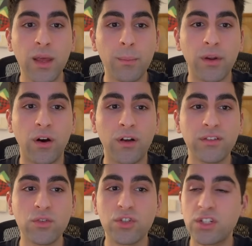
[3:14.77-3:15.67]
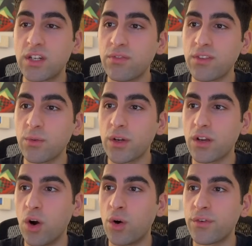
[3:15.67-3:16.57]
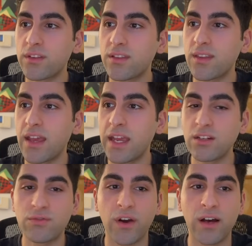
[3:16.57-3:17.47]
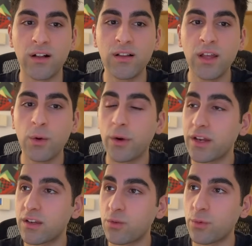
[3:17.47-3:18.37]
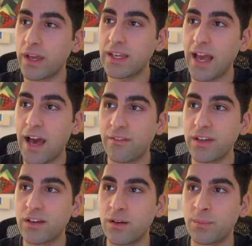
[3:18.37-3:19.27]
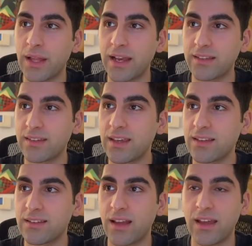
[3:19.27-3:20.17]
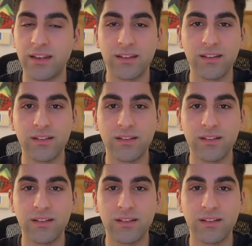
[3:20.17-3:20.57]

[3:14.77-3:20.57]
but also shift the rook over to the h-file where it could wreak havoc on Black's kingside.